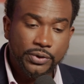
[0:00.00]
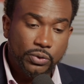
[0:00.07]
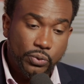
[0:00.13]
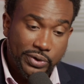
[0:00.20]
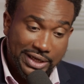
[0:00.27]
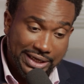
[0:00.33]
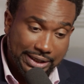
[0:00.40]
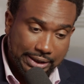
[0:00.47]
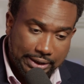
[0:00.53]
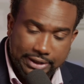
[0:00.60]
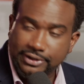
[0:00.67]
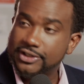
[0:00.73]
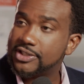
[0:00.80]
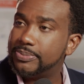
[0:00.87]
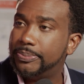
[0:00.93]
When I click
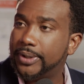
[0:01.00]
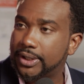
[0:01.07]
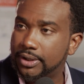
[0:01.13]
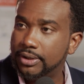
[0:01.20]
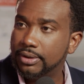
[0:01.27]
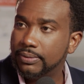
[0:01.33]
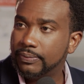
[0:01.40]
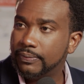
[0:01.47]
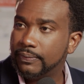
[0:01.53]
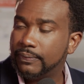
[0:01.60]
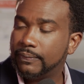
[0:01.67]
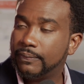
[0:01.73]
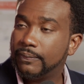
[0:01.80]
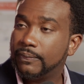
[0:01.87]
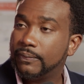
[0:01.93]
this button,
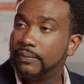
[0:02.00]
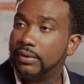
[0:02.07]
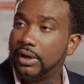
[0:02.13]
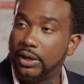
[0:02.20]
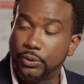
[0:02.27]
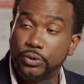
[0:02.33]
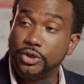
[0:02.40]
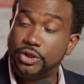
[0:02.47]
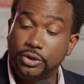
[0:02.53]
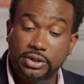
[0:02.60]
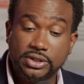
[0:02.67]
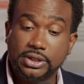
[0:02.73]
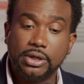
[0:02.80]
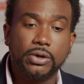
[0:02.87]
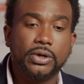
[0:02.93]
I want you to
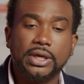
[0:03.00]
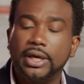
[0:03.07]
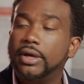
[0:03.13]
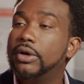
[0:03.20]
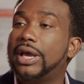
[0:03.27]
say, okay,